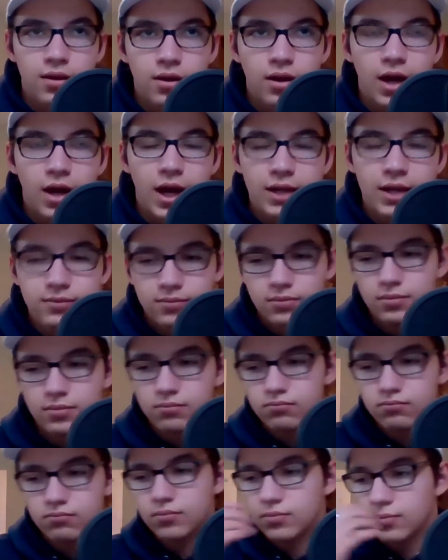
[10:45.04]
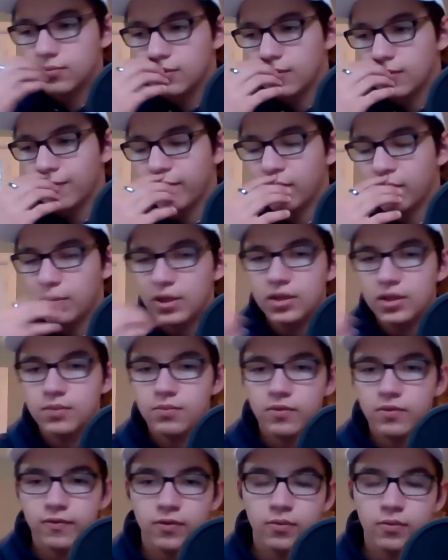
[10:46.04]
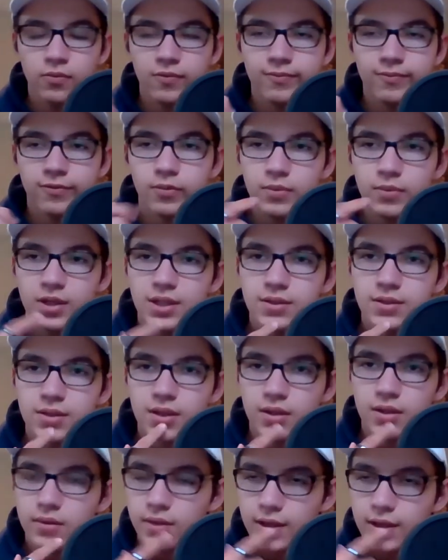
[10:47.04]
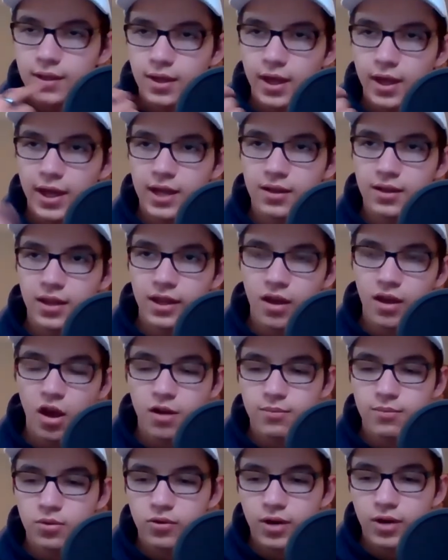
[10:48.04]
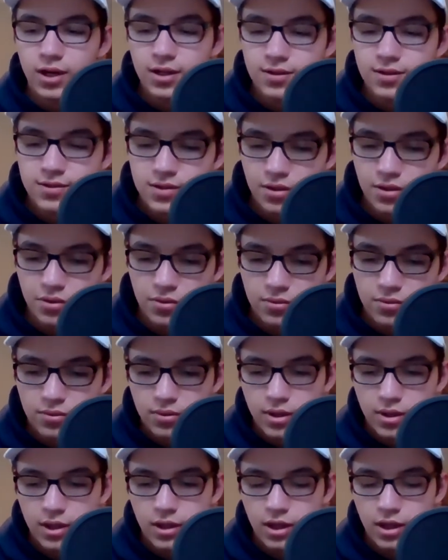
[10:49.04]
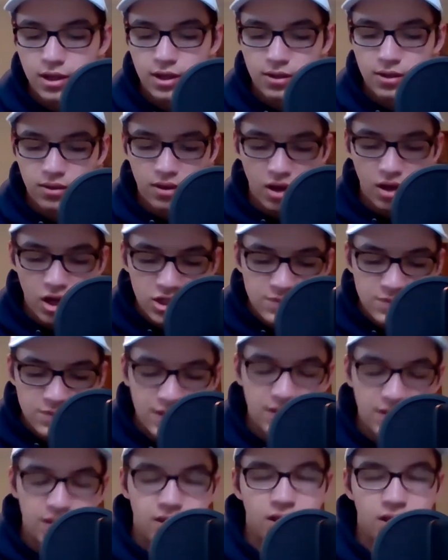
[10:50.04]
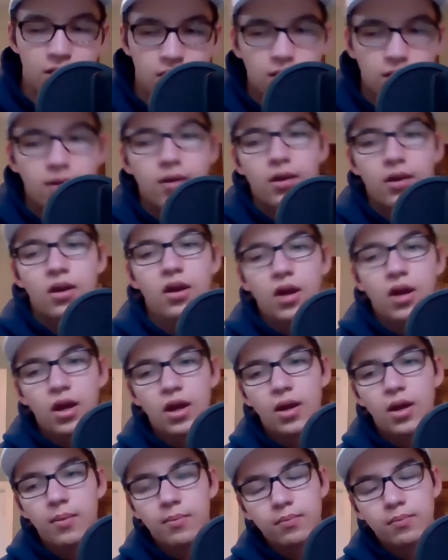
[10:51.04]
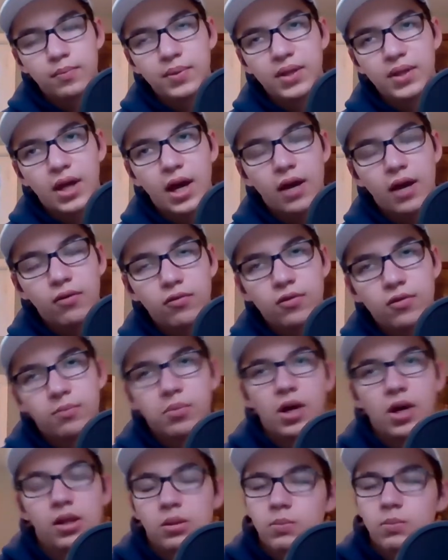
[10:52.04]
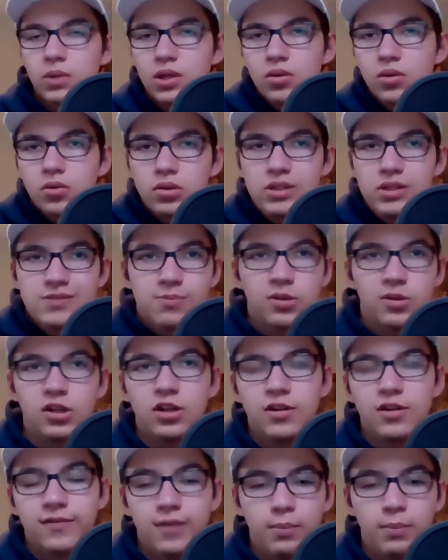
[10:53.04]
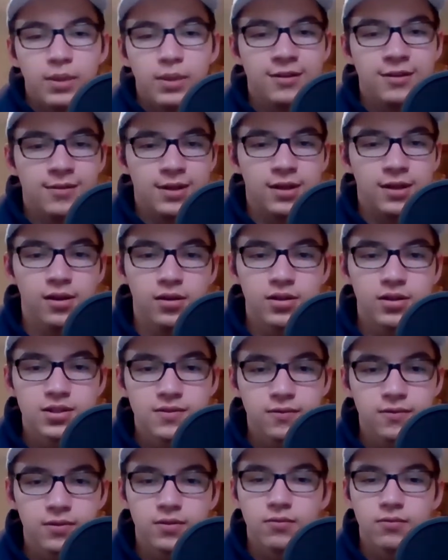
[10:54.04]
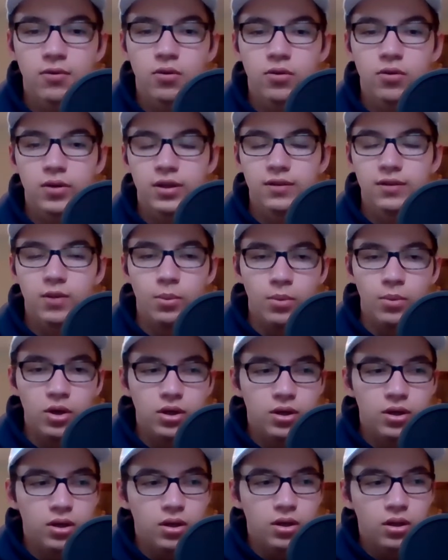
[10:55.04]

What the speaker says: I for me, the like I had like Audible credits, so it didn't cost me anything. But I would have probably been a little disappointed if I paid $20 for the recording of the book.